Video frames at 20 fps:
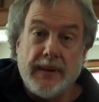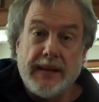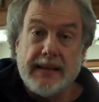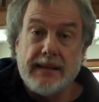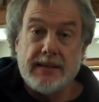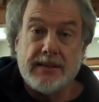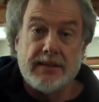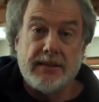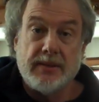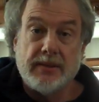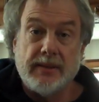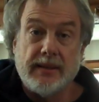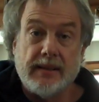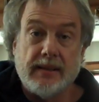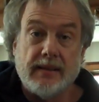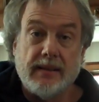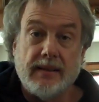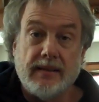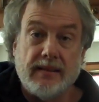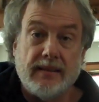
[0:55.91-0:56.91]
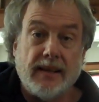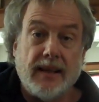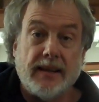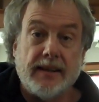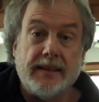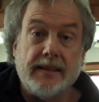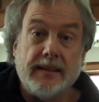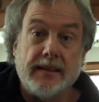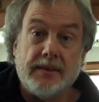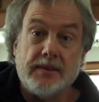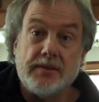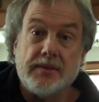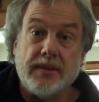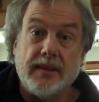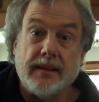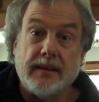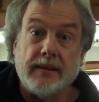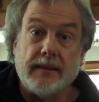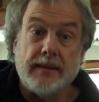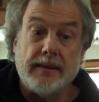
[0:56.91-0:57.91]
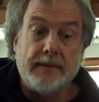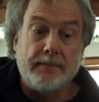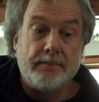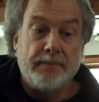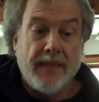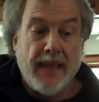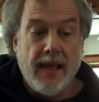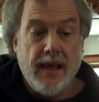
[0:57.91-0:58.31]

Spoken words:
bass during a lot of years there. And